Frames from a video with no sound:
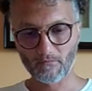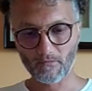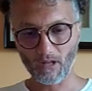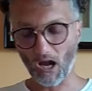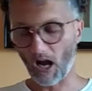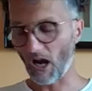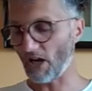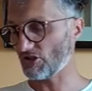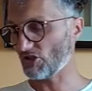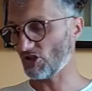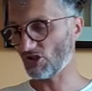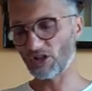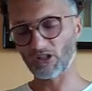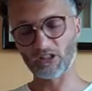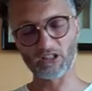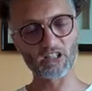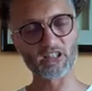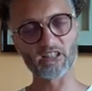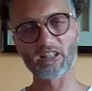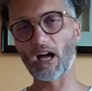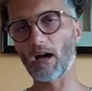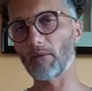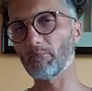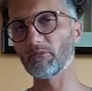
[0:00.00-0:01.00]
I'm just gonna
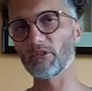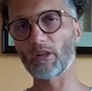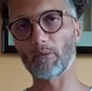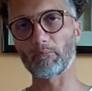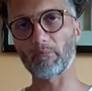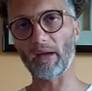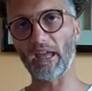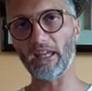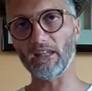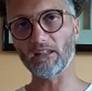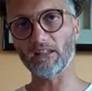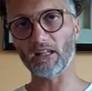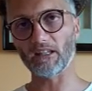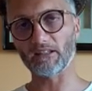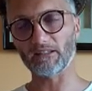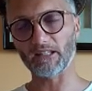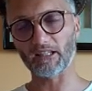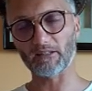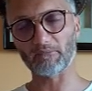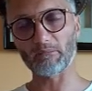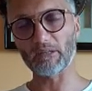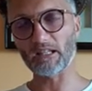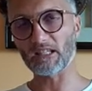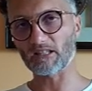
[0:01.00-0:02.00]
numb the pain, and
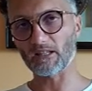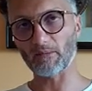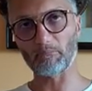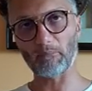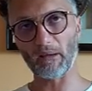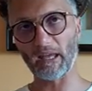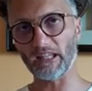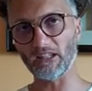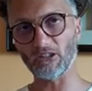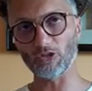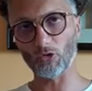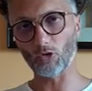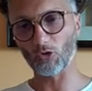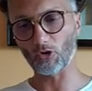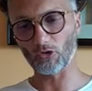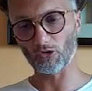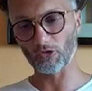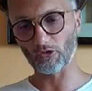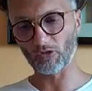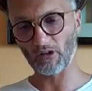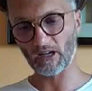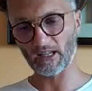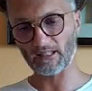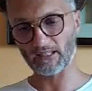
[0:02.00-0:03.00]
that means the pain no
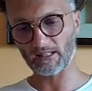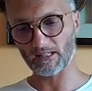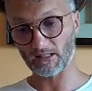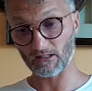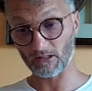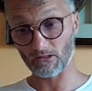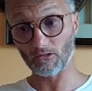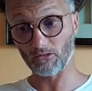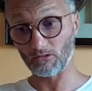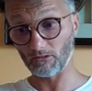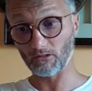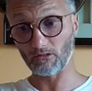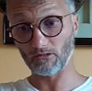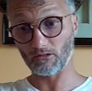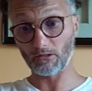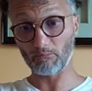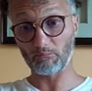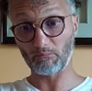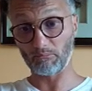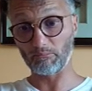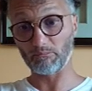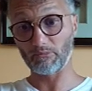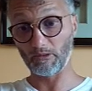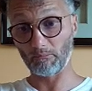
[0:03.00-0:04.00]
longer exists. No,
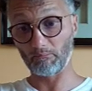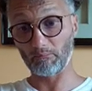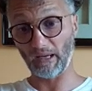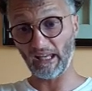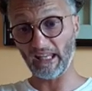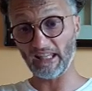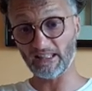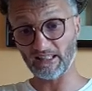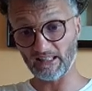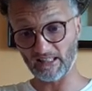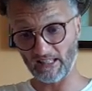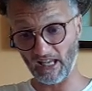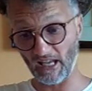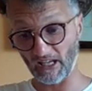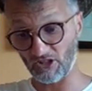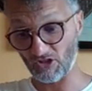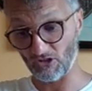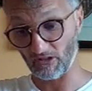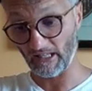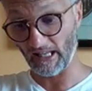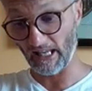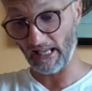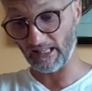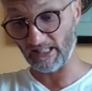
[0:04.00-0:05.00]
the pain is
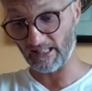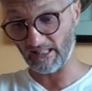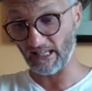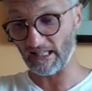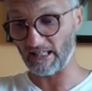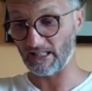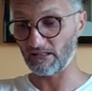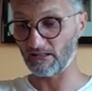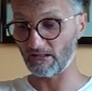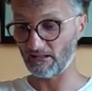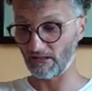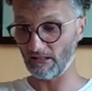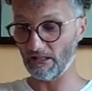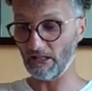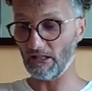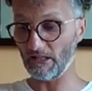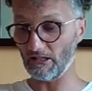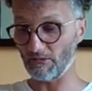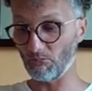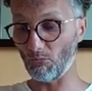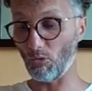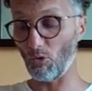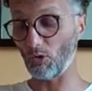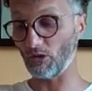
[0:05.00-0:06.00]
actually exists, is
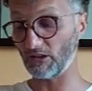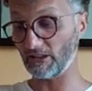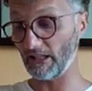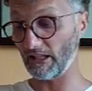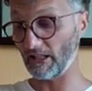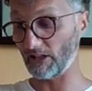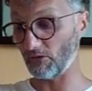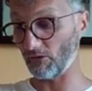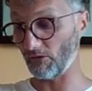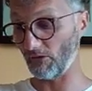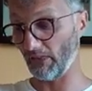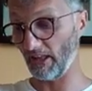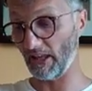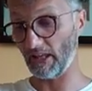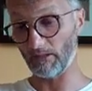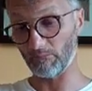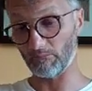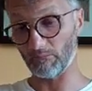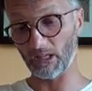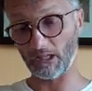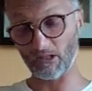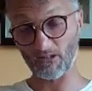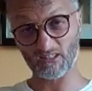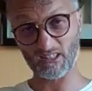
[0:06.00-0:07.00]
more than you think,
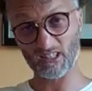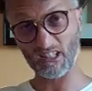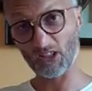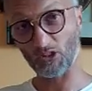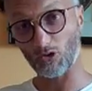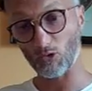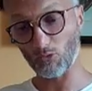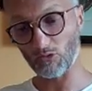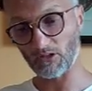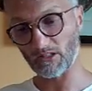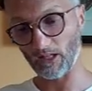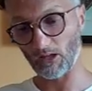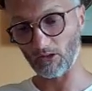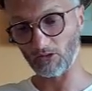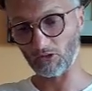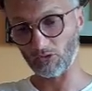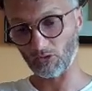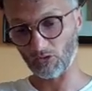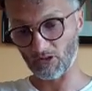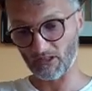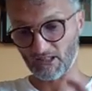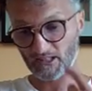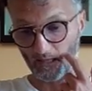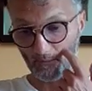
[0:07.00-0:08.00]
because that goes down to
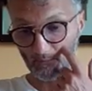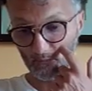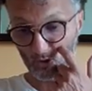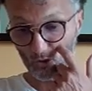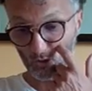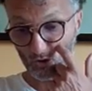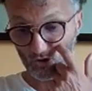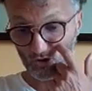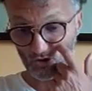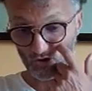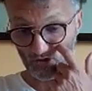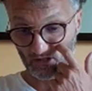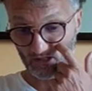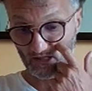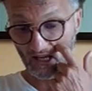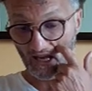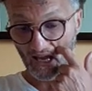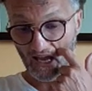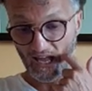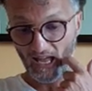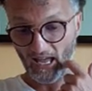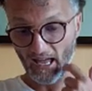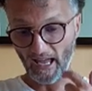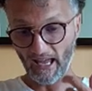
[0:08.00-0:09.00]
your subconscious
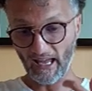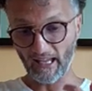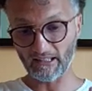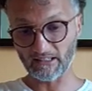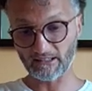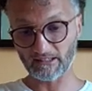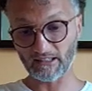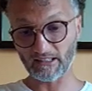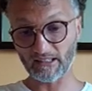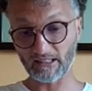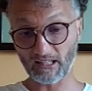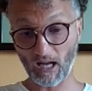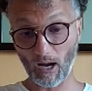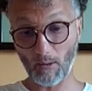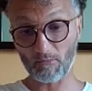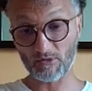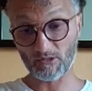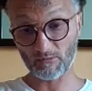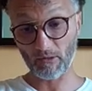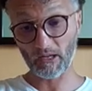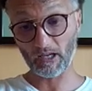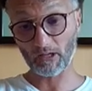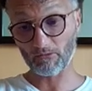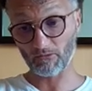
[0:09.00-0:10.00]
and comes
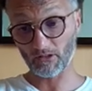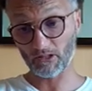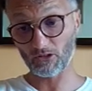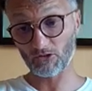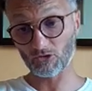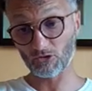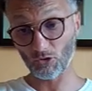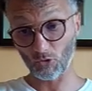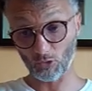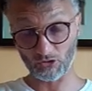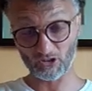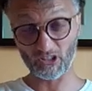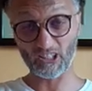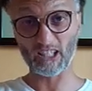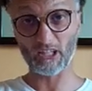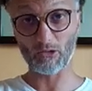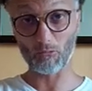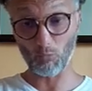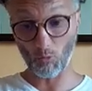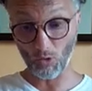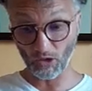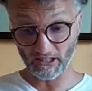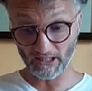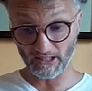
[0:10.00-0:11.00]
back when you don't really
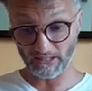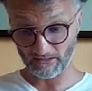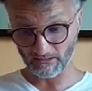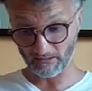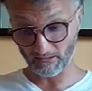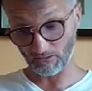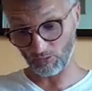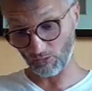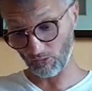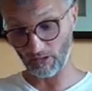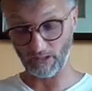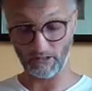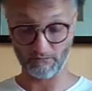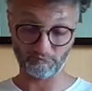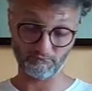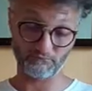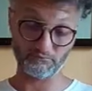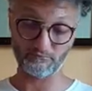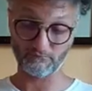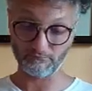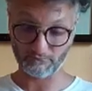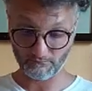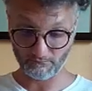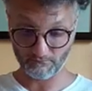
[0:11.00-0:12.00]
want it, or
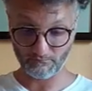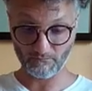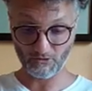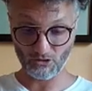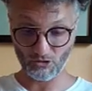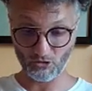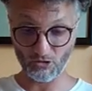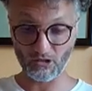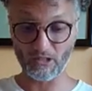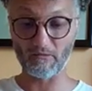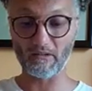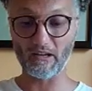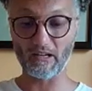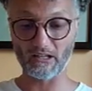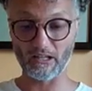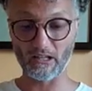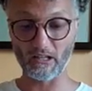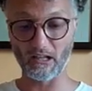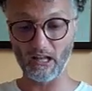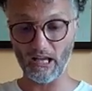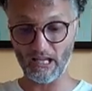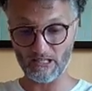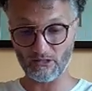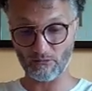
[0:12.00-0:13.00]
you don't even
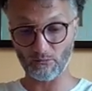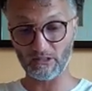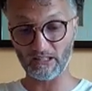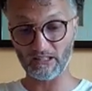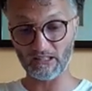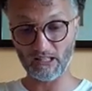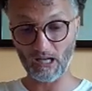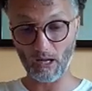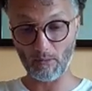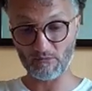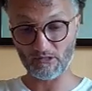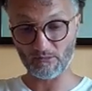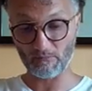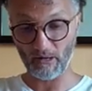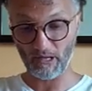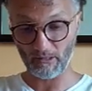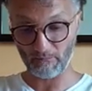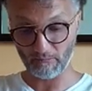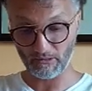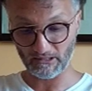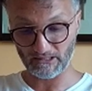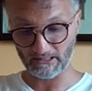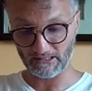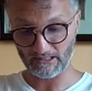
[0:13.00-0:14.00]
realize when it comes back,
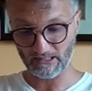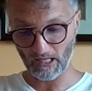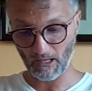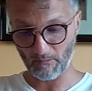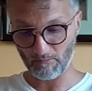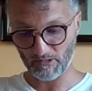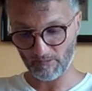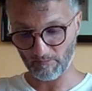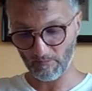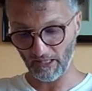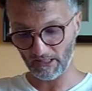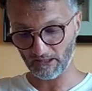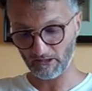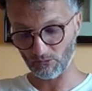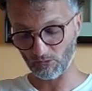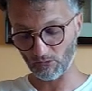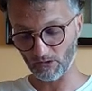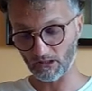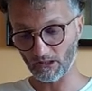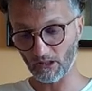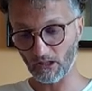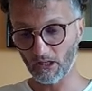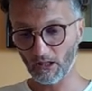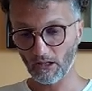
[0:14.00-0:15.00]
but it comes back to it,